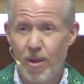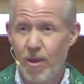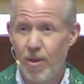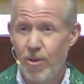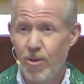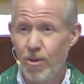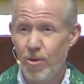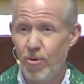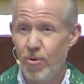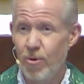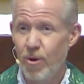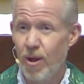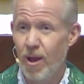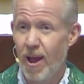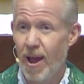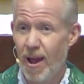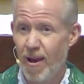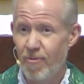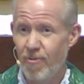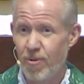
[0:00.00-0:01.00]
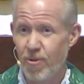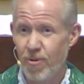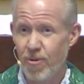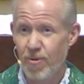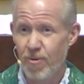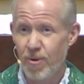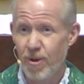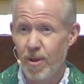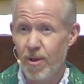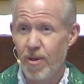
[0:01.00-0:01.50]
You have to
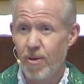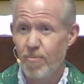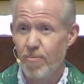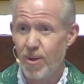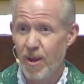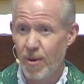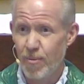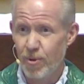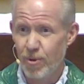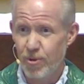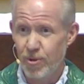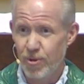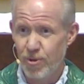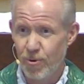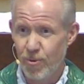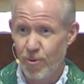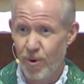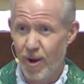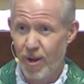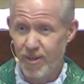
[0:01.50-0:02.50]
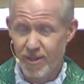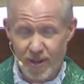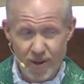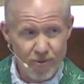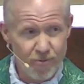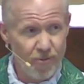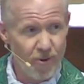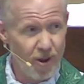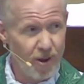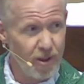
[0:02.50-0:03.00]
be able to
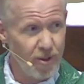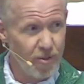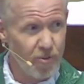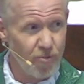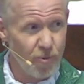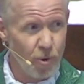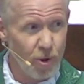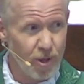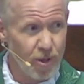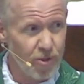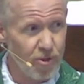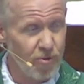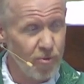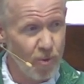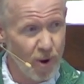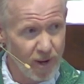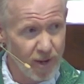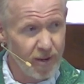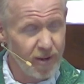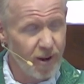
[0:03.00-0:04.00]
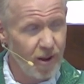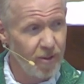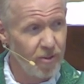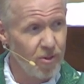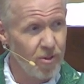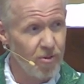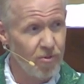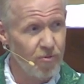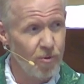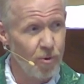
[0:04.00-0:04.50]
identify His voice and recognize
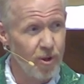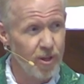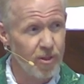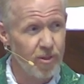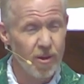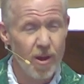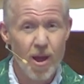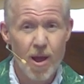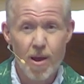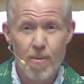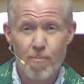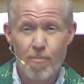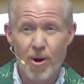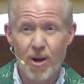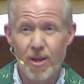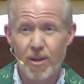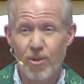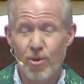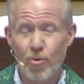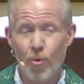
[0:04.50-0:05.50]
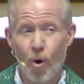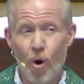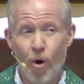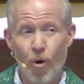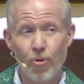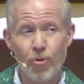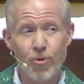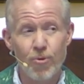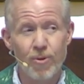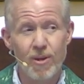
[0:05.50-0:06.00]
His voice, but you
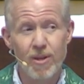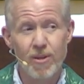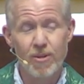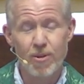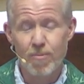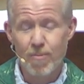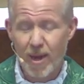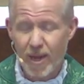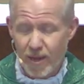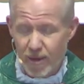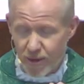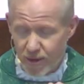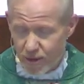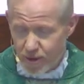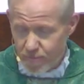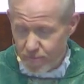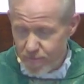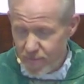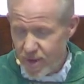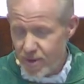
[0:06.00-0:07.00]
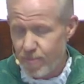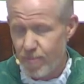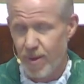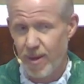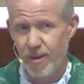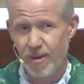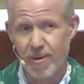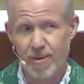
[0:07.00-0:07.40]
also need to make a commitment